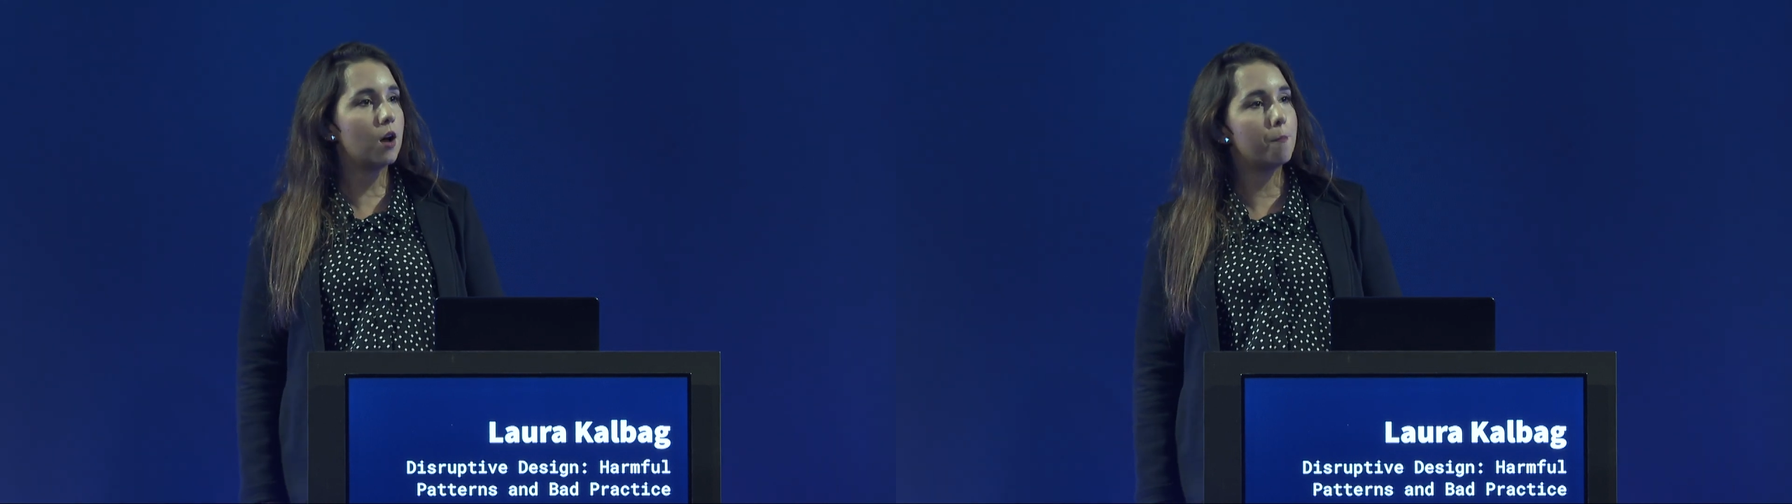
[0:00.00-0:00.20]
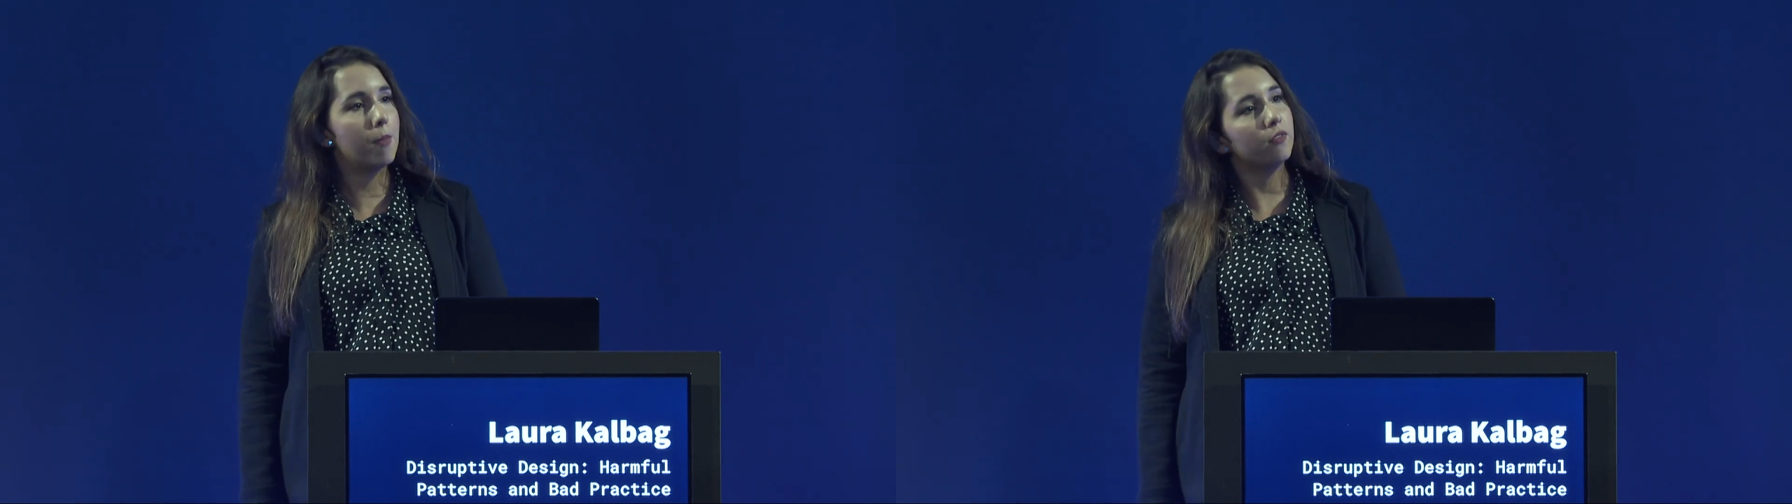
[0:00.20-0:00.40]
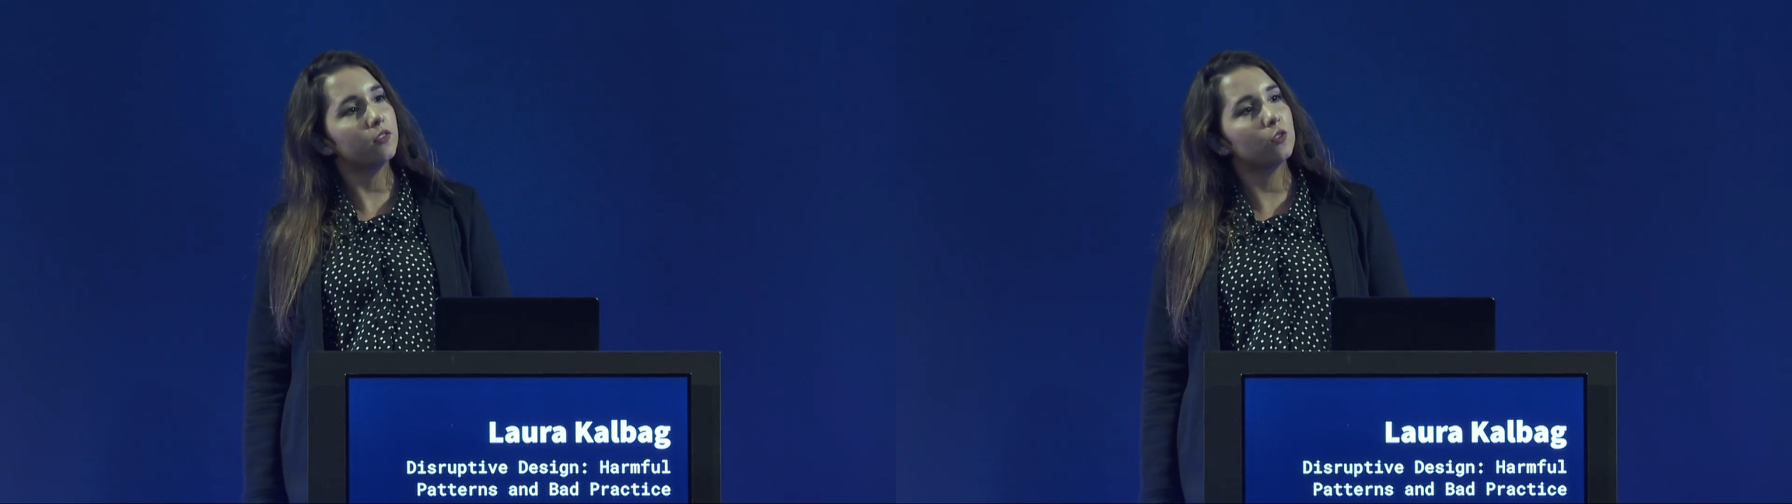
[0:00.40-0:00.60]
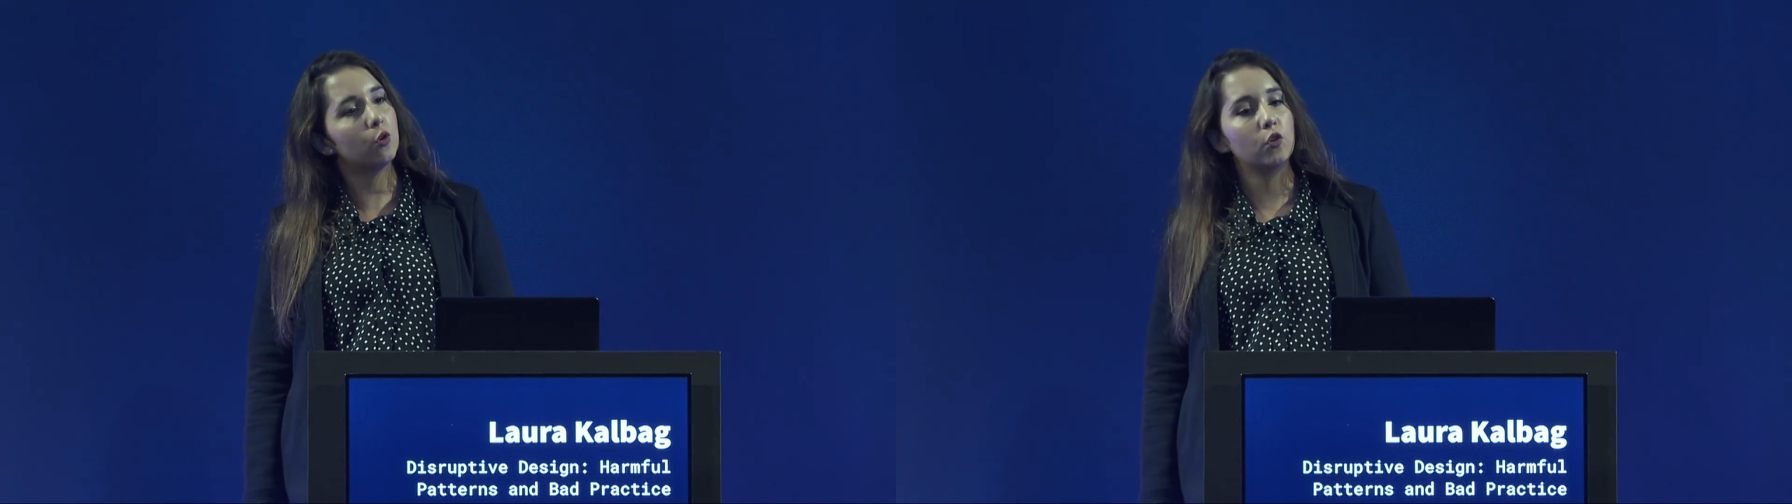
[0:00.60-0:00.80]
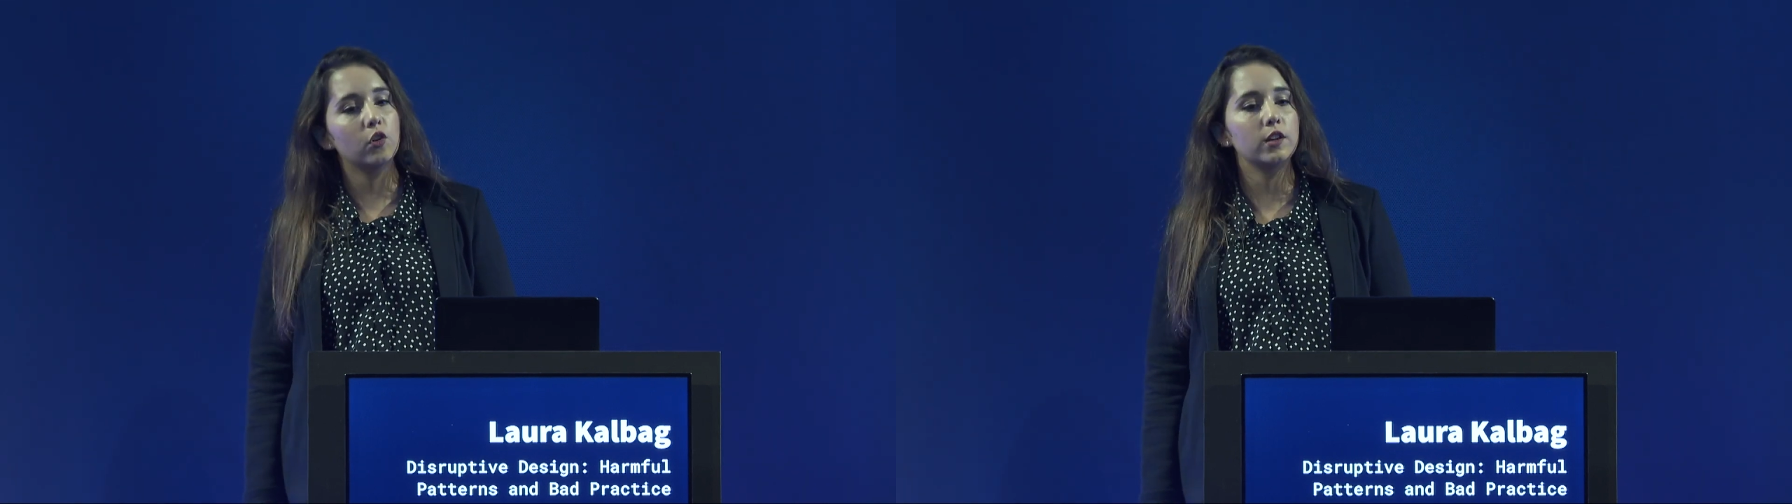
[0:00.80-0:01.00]
a month,
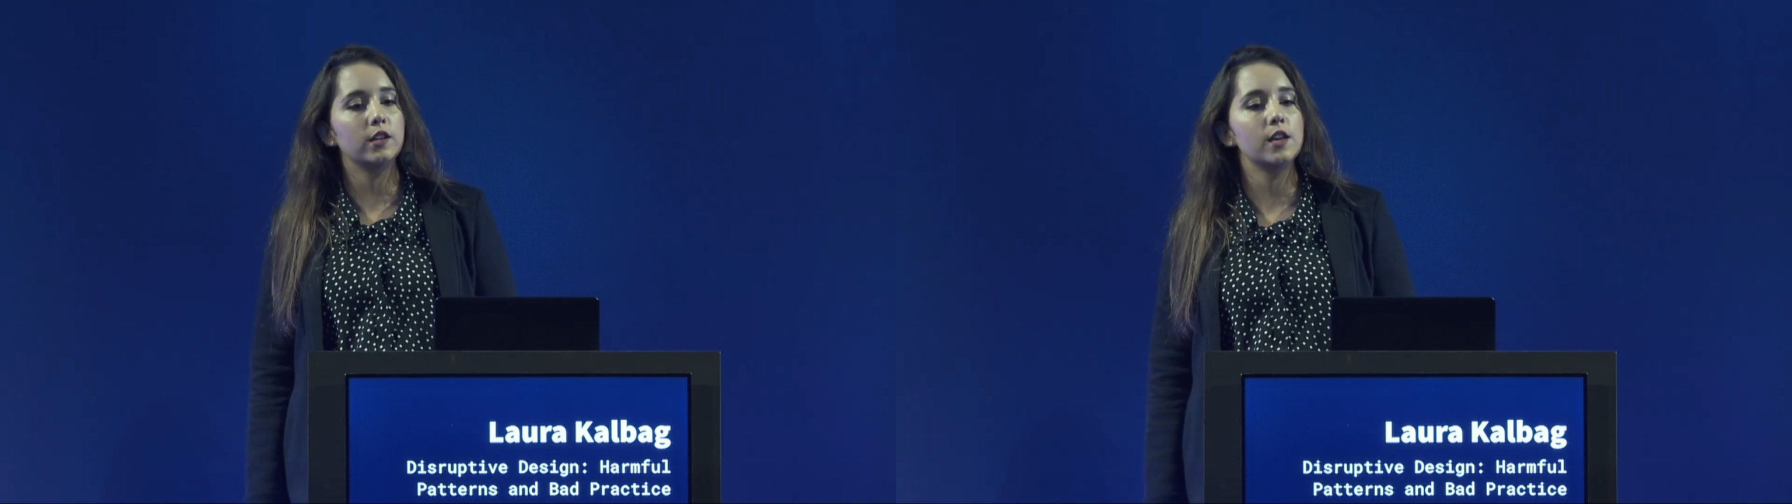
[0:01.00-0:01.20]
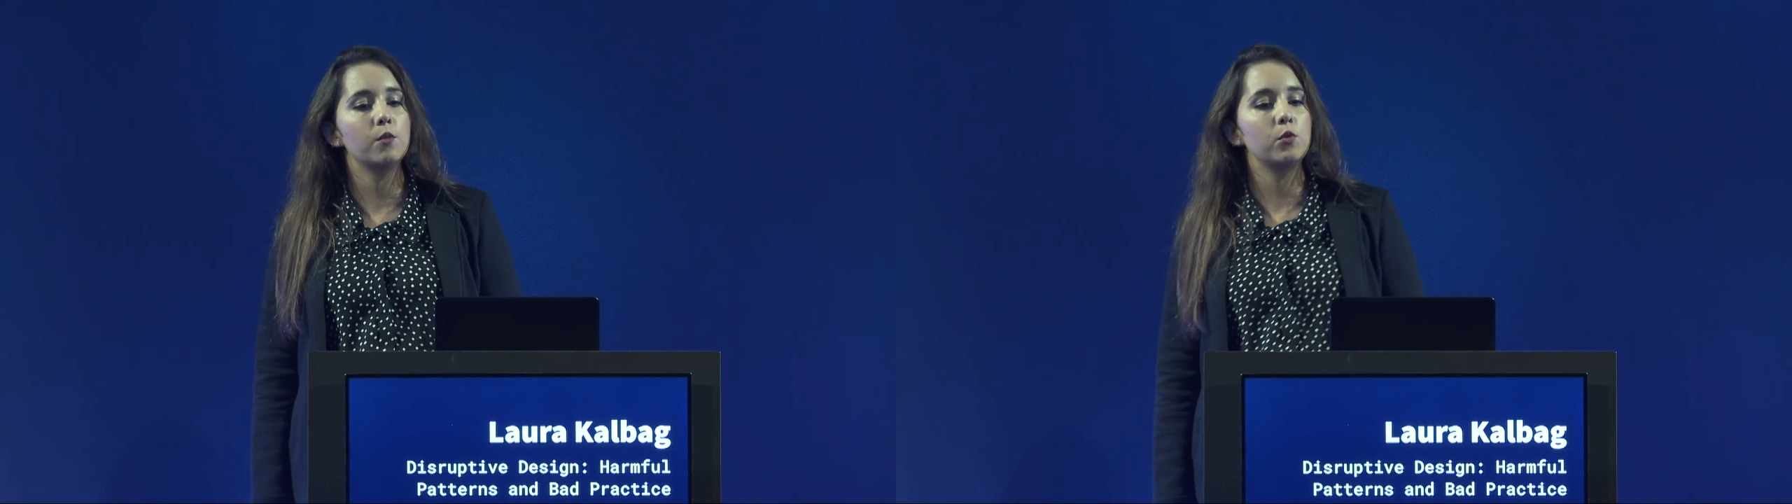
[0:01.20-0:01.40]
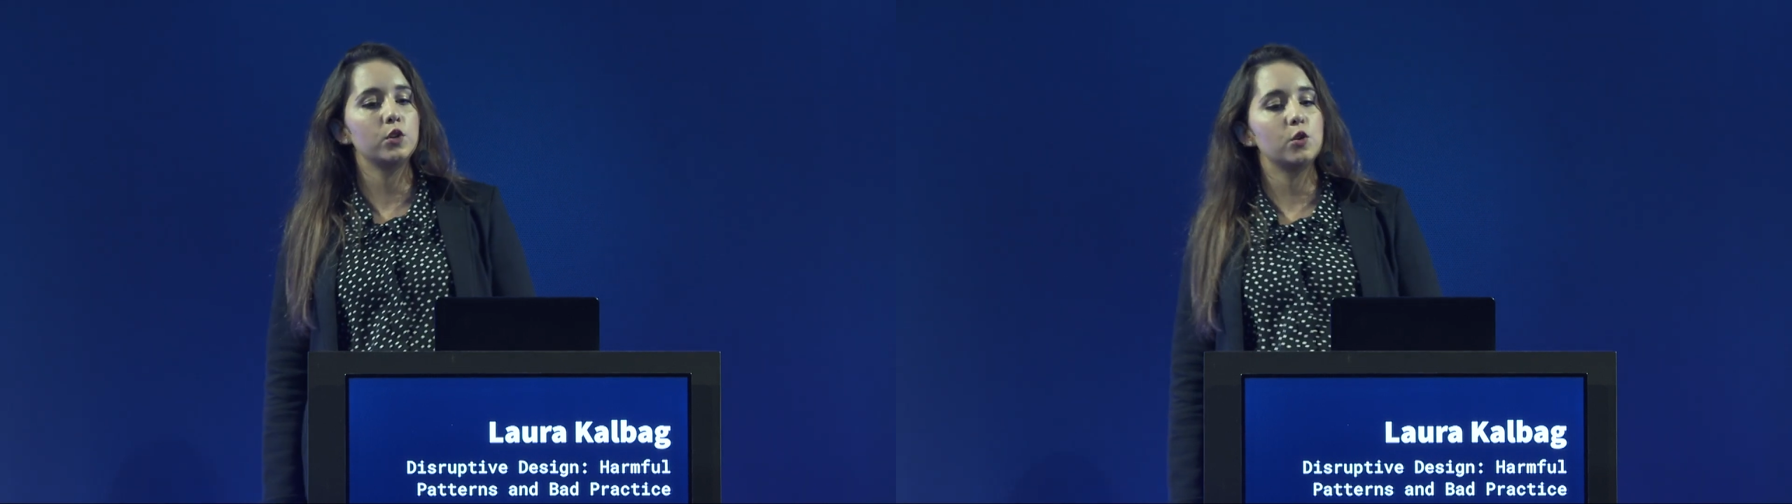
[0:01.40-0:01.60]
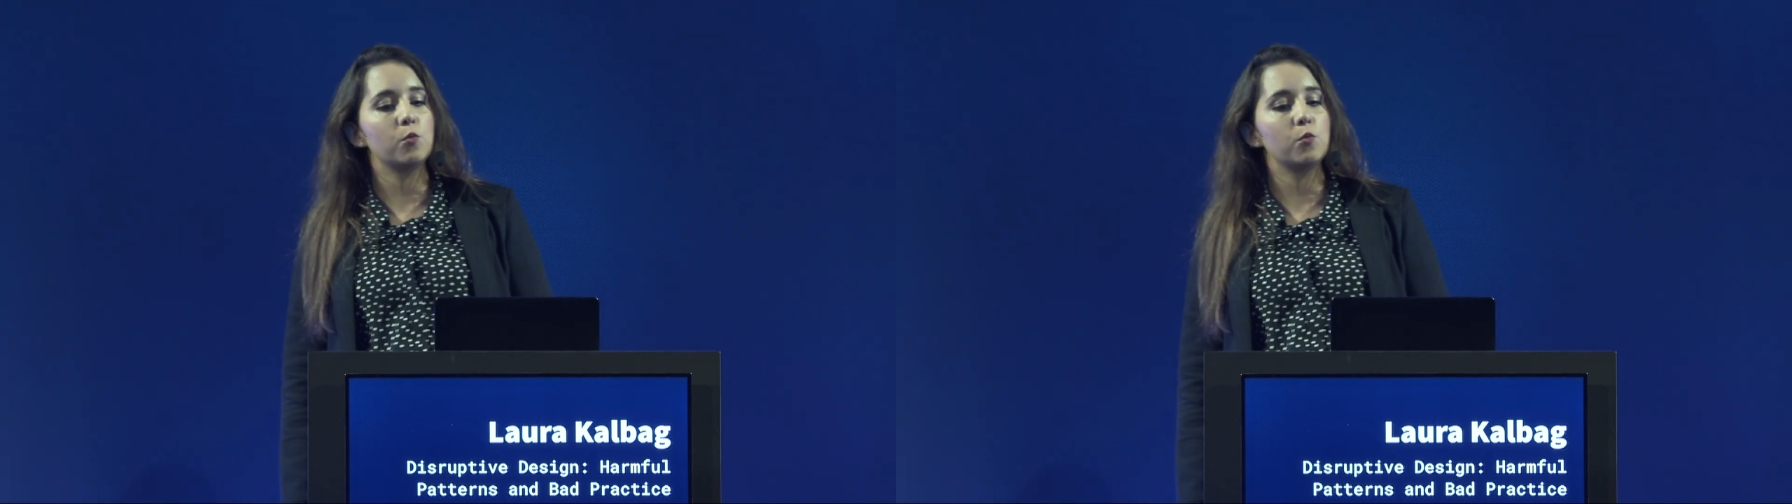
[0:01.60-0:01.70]
or a year will you